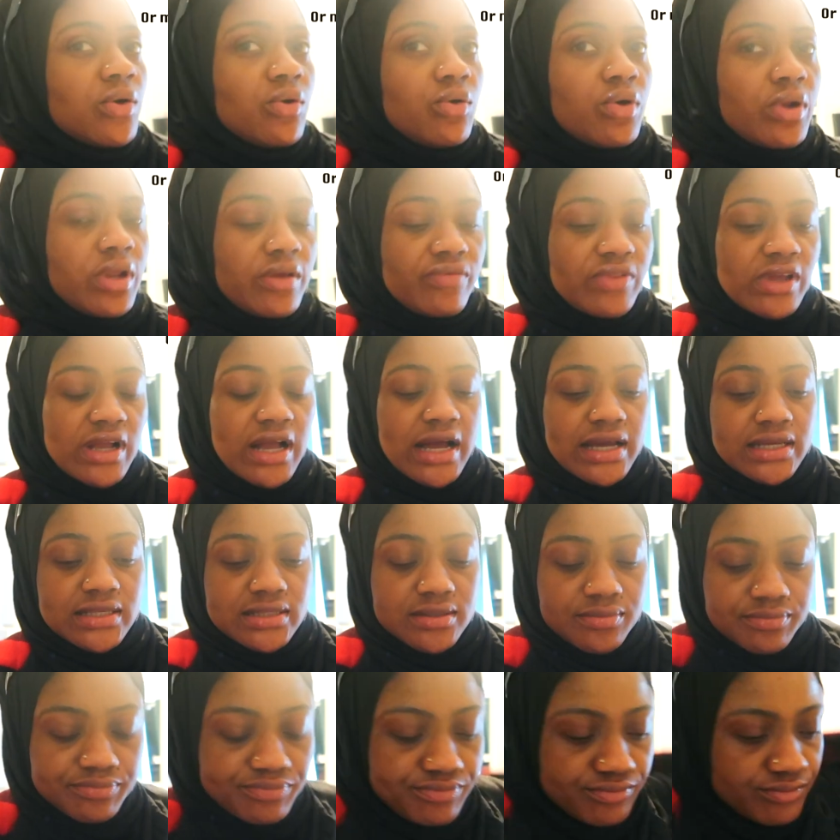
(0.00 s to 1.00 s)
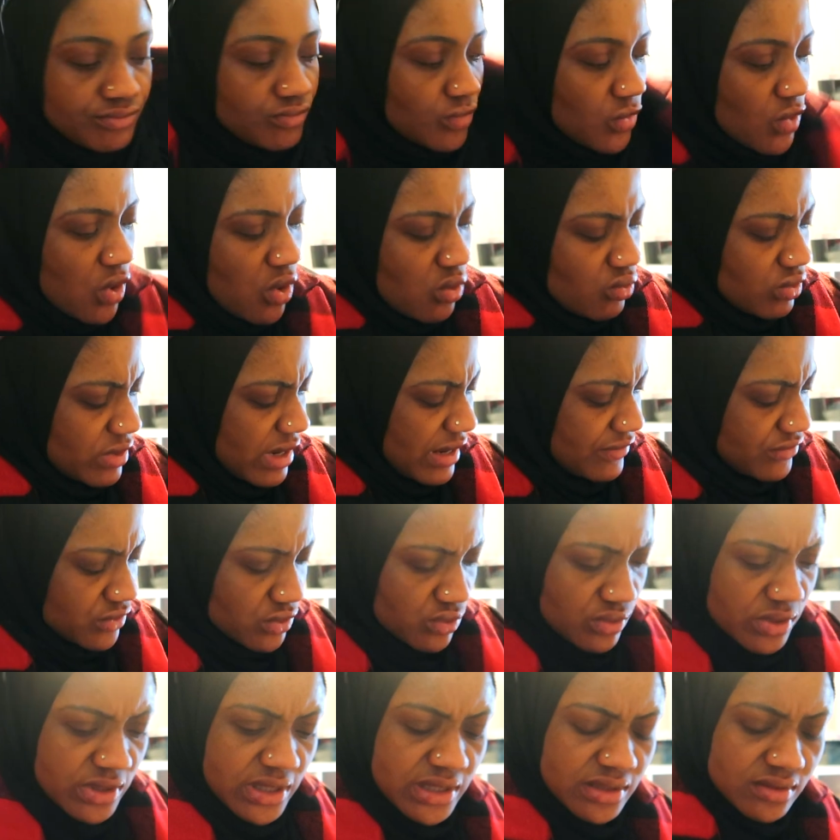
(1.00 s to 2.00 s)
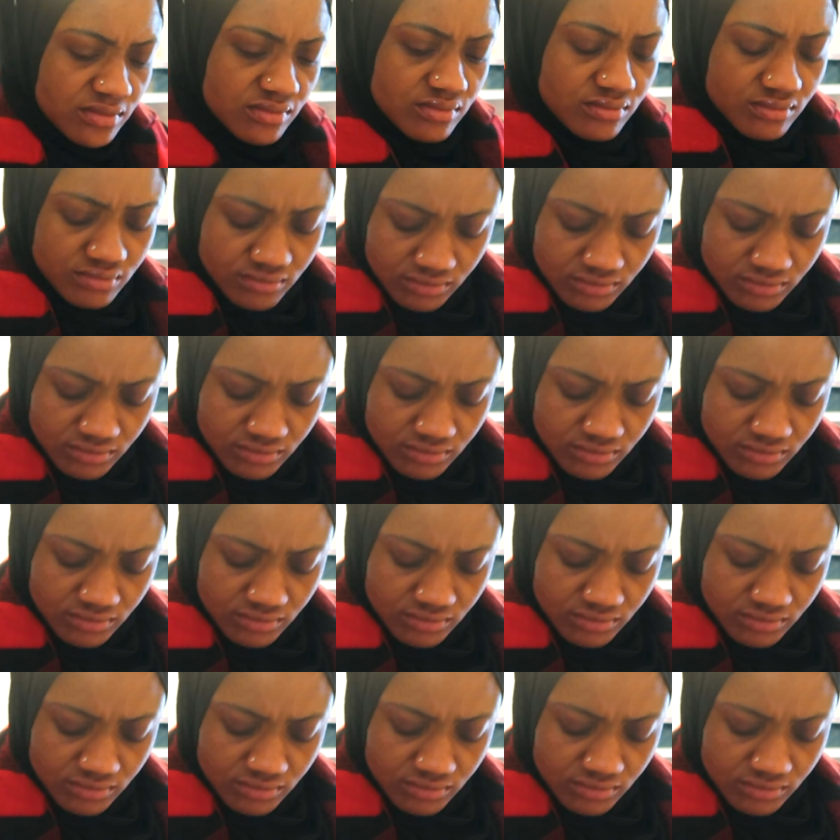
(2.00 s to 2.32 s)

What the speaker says: Good evening, guys. Or good afternoon, then.